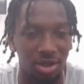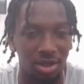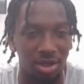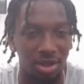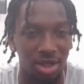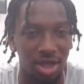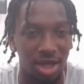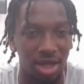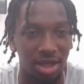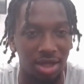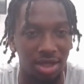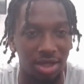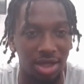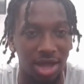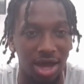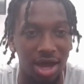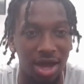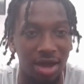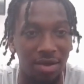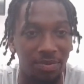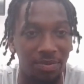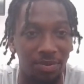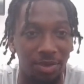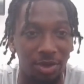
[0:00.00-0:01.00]
like
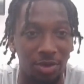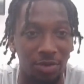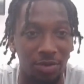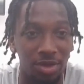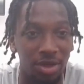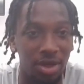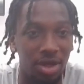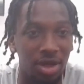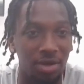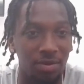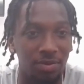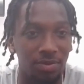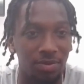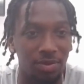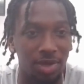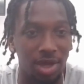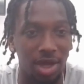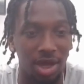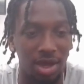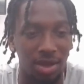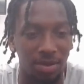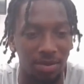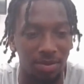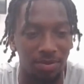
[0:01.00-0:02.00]
God built me up
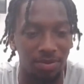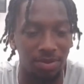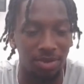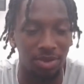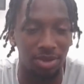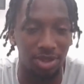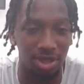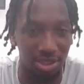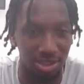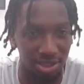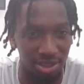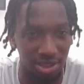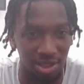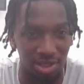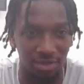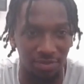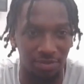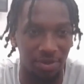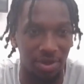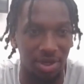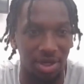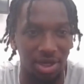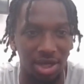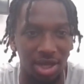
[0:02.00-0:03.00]
and built us up
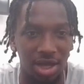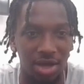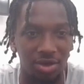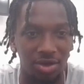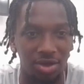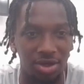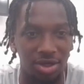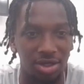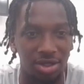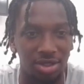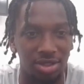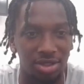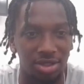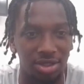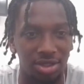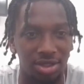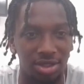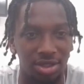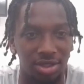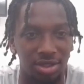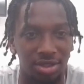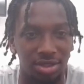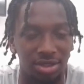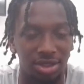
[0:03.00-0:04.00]
and allowed us
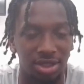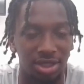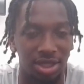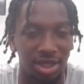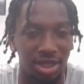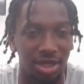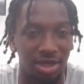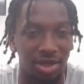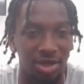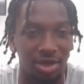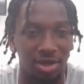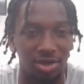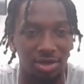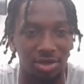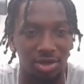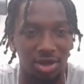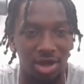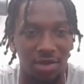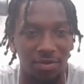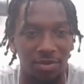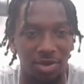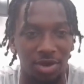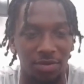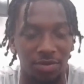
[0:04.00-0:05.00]
to get here. So
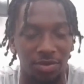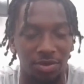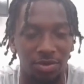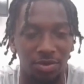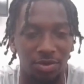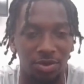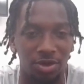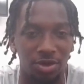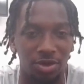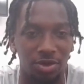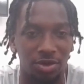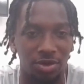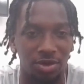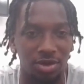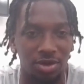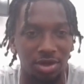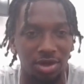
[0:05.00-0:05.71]
I'm a real